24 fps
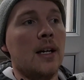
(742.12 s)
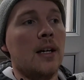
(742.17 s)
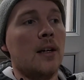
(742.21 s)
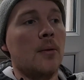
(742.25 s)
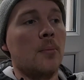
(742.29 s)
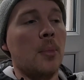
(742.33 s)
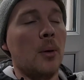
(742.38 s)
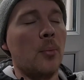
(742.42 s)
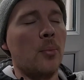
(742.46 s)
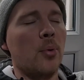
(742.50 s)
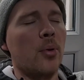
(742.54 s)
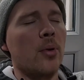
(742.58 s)

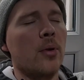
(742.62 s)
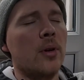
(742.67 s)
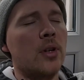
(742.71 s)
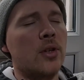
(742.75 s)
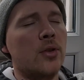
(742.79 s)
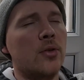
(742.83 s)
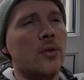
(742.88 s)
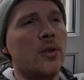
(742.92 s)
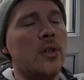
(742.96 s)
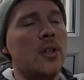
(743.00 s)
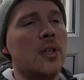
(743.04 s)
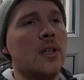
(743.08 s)
But I'm pretty
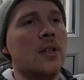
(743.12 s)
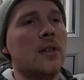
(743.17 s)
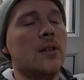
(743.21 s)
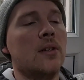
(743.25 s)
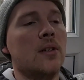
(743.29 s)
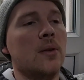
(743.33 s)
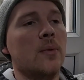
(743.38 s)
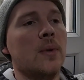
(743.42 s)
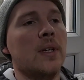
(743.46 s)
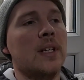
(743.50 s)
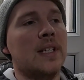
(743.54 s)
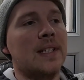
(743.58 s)
sure you can
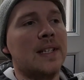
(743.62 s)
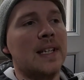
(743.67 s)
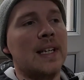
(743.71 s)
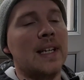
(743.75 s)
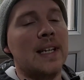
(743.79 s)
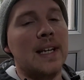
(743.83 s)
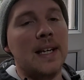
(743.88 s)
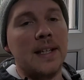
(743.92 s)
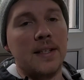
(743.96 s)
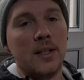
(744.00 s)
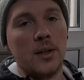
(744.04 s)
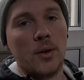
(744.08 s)
do it, sync
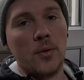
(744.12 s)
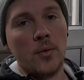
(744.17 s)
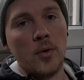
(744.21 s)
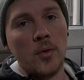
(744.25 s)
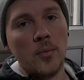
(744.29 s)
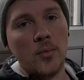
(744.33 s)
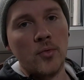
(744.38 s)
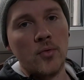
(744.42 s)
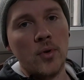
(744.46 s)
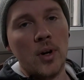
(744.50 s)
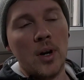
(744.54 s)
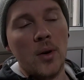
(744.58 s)
it as a group
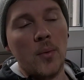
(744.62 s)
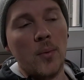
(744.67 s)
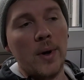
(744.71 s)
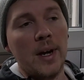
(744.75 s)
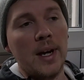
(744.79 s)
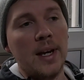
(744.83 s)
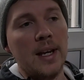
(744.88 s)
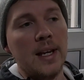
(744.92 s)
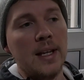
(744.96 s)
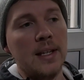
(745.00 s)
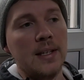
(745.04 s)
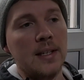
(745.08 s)
straight
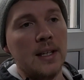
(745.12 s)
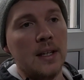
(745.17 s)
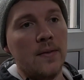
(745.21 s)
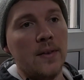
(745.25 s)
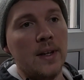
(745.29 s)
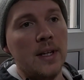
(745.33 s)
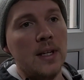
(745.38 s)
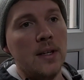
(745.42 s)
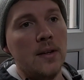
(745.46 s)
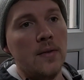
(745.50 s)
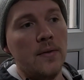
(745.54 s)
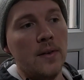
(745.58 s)
away instead of
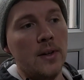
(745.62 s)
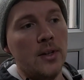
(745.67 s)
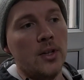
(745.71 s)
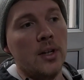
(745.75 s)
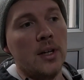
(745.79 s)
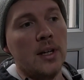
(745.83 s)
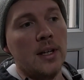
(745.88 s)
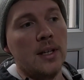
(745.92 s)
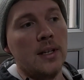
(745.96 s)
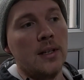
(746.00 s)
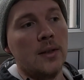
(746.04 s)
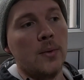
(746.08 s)

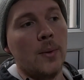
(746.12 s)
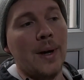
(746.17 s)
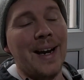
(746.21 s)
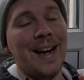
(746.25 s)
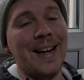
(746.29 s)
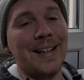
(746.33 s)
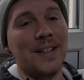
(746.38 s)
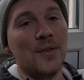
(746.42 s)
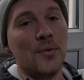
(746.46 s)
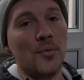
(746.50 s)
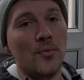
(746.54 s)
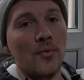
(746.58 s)
individually. So I
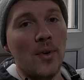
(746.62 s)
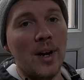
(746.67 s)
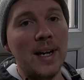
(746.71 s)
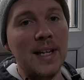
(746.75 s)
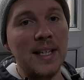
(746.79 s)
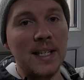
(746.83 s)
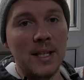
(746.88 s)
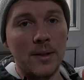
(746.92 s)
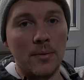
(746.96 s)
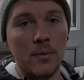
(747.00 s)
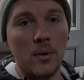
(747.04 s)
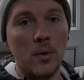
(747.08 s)
had to
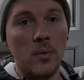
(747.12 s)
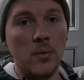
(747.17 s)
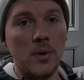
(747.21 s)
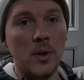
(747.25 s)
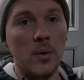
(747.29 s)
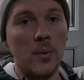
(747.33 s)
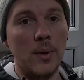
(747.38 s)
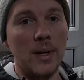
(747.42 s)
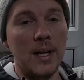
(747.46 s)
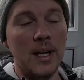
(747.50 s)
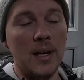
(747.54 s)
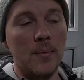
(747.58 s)
race through
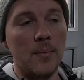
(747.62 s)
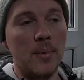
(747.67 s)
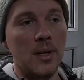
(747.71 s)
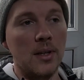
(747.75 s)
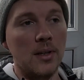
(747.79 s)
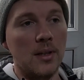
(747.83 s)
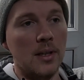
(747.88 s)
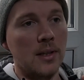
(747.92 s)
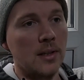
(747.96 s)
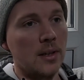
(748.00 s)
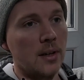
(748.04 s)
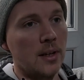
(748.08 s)
doing it because
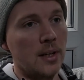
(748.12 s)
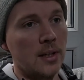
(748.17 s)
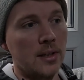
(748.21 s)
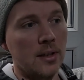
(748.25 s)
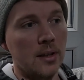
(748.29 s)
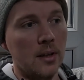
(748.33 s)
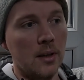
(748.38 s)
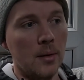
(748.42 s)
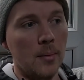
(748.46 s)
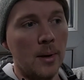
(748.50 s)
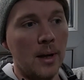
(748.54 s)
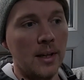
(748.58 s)
there's only a
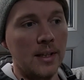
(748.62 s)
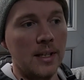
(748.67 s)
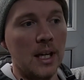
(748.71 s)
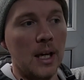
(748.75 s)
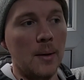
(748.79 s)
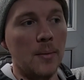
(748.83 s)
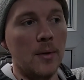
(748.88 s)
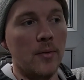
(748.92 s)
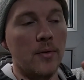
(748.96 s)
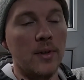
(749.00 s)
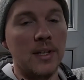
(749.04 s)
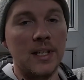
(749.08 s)
certain amount of time
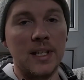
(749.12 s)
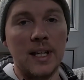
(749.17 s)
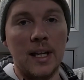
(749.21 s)
they're in